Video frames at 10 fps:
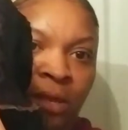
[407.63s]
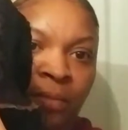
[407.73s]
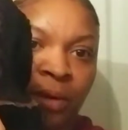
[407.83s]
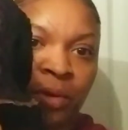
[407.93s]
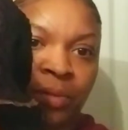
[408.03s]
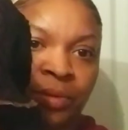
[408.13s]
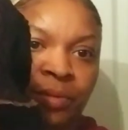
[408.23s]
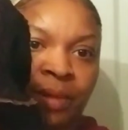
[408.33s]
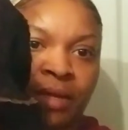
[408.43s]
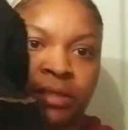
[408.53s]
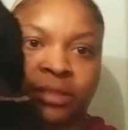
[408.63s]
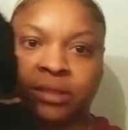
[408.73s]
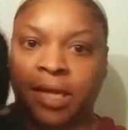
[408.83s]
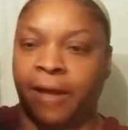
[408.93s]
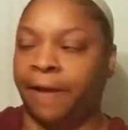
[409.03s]
but I'm gonna put mine on the
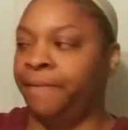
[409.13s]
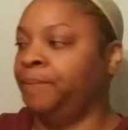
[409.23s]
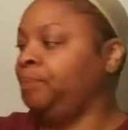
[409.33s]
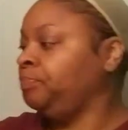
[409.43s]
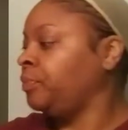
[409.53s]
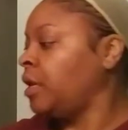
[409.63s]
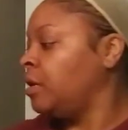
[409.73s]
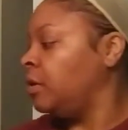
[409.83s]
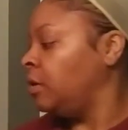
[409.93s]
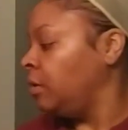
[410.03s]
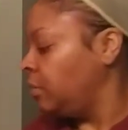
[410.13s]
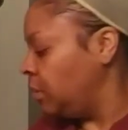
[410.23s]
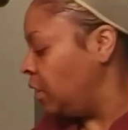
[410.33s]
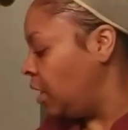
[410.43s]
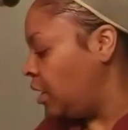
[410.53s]
side.
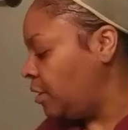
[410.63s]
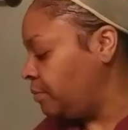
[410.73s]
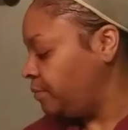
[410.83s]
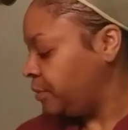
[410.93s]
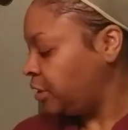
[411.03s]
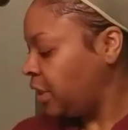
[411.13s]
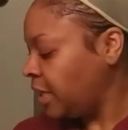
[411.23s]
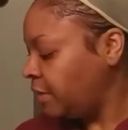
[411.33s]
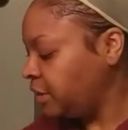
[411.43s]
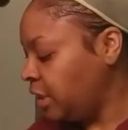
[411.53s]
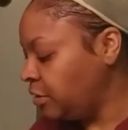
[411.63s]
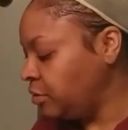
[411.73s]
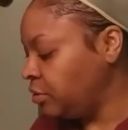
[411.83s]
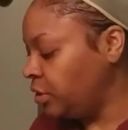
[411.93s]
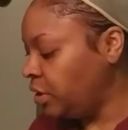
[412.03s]
So like I was telling
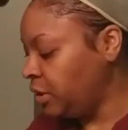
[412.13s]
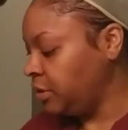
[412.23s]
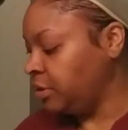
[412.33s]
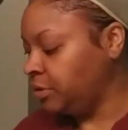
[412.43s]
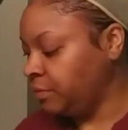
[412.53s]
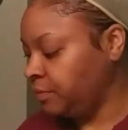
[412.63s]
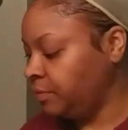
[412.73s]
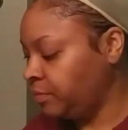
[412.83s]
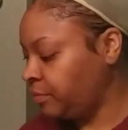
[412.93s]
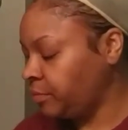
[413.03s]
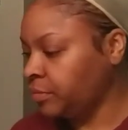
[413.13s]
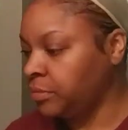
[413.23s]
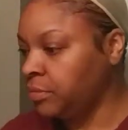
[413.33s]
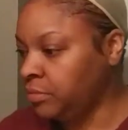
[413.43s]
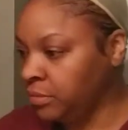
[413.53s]
you earlier,
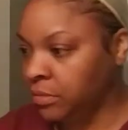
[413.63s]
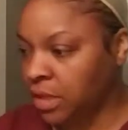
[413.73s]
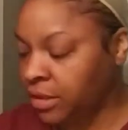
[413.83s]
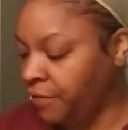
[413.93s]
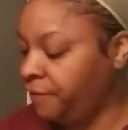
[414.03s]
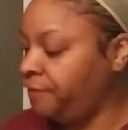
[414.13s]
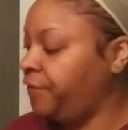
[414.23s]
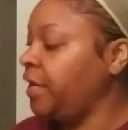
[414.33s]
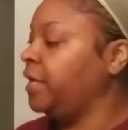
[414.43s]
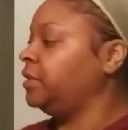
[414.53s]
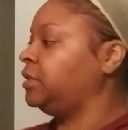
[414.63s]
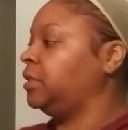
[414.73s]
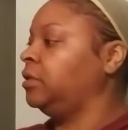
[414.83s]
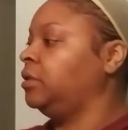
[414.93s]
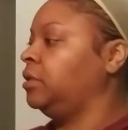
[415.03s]
the fit
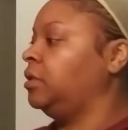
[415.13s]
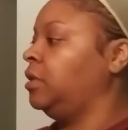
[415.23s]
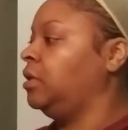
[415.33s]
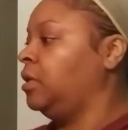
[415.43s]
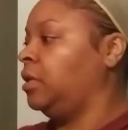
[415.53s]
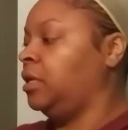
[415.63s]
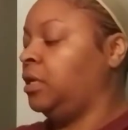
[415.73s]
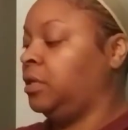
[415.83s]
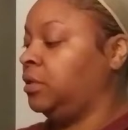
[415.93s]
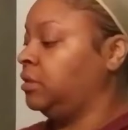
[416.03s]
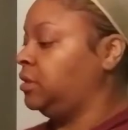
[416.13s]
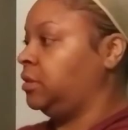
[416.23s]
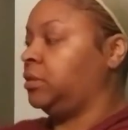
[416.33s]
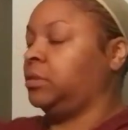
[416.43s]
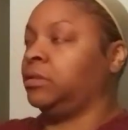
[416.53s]

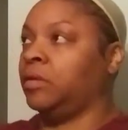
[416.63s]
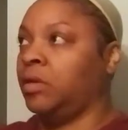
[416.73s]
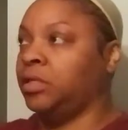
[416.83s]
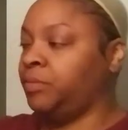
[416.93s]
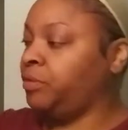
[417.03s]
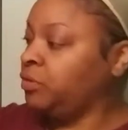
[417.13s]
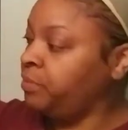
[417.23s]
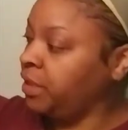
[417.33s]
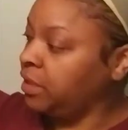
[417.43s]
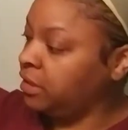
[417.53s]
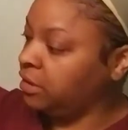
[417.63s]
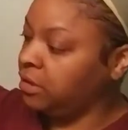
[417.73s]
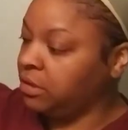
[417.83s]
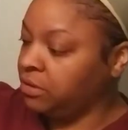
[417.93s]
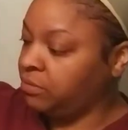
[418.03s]
is, it's too big.
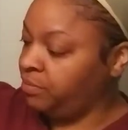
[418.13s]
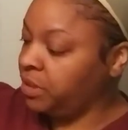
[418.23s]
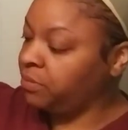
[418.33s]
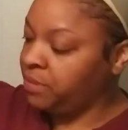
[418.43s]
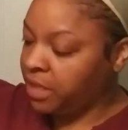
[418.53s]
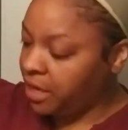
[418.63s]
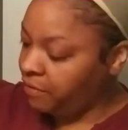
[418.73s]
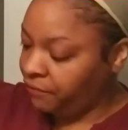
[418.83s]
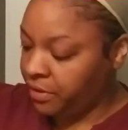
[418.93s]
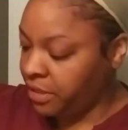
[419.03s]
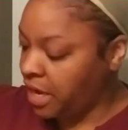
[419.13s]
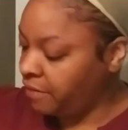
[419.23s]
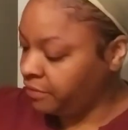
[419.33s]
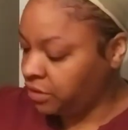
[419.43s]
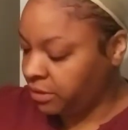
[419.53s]
It's big head friendly.
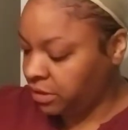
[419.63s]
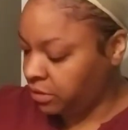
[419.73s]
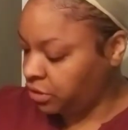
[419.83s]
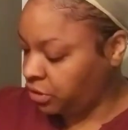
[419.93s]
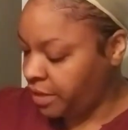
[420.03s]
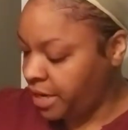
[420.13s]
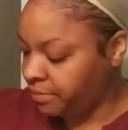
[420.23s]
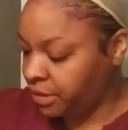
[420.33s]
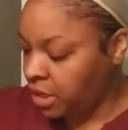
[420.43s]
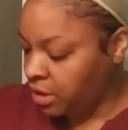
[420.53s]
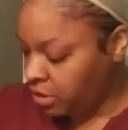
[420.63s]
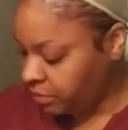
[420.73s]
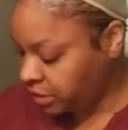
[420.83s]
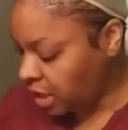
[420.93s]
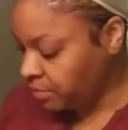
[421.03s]
I've adjusted the straps,
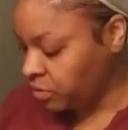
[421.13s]
which I'm